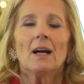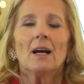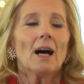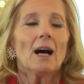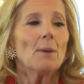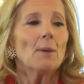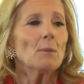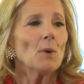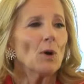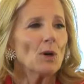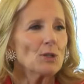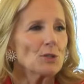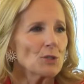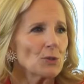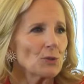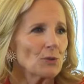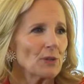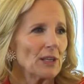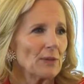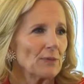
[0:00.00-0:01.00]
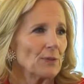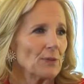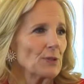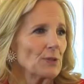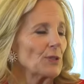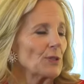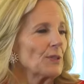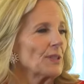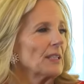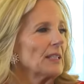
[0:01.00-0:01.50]
I'm also grateful
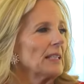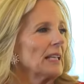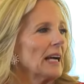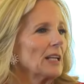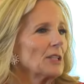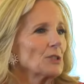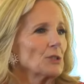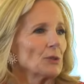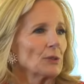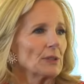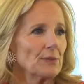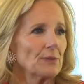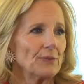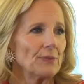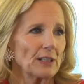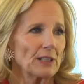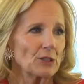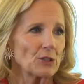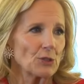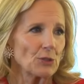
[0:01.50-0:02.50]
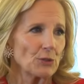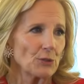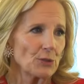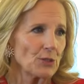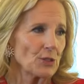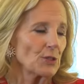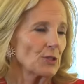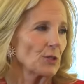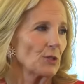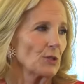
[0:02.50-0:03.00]
to the National
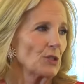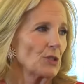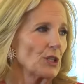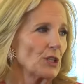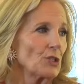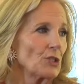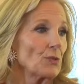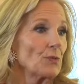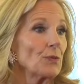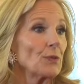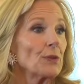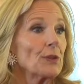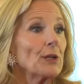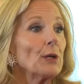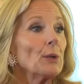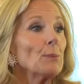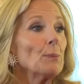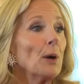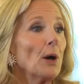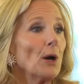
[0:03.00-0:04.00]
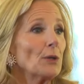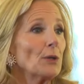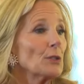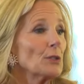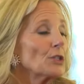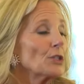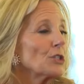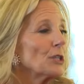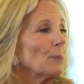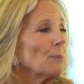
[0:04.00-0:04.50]
Confectioners Association for their
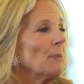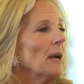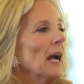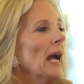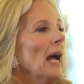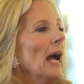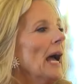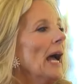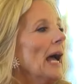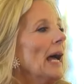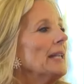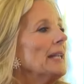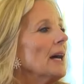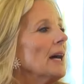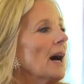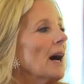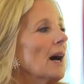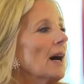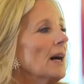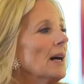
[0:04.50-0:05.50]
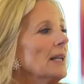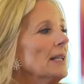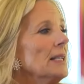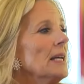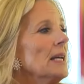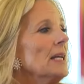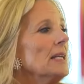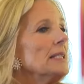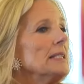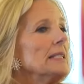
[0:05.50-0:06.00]
partnership and
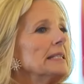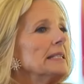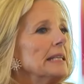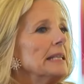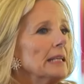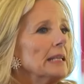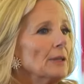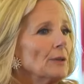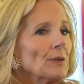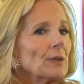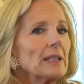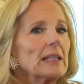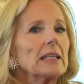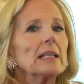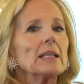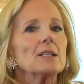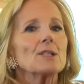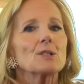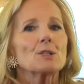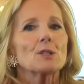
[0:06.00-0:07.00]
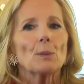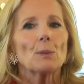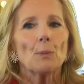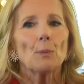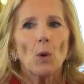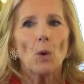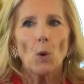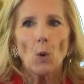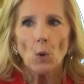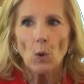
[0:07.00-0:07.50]
unyielding
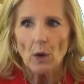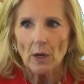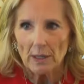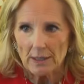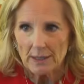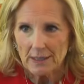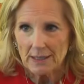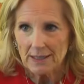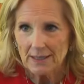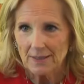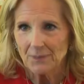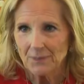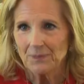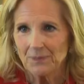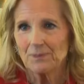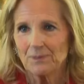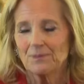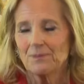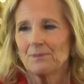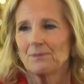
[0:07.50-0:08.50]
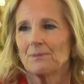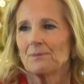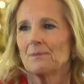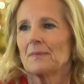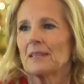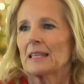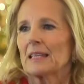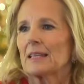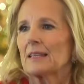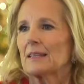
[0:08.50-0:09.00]
support.
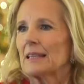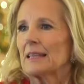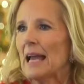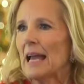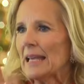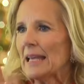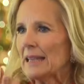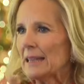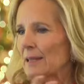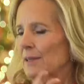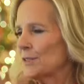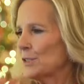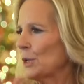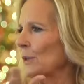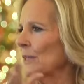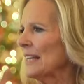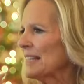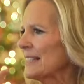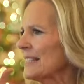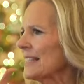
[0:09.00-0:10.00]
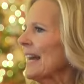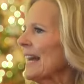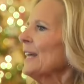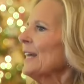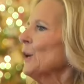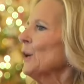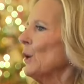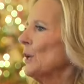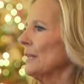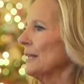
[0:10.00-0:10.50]
Thank, so let's thank
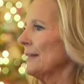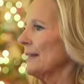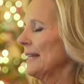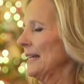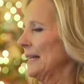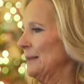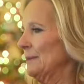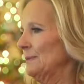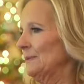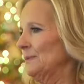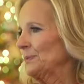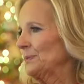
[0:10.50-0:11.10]
all of them.